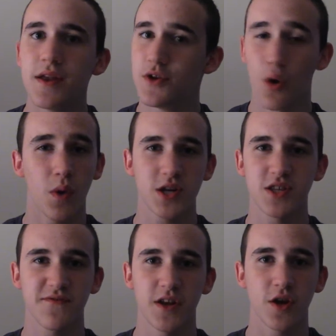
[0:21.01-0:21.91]
don't watch
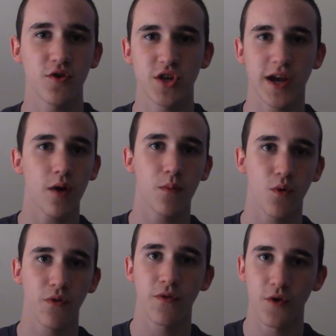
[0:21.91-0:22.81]
this video, check out
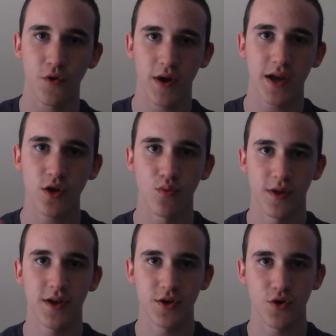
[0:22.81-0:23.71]
both, they're great, you'll
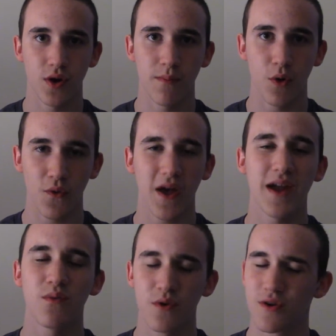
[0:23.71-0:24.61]
really enjoy them both,
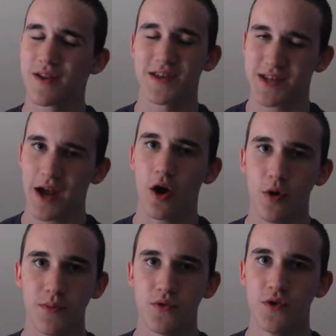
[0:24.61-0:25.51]
or at least I
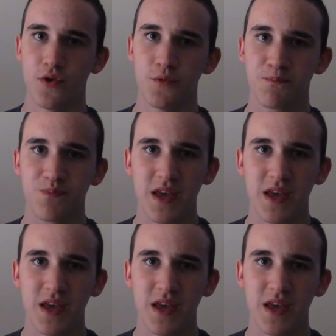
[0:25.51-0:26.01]
hope you do.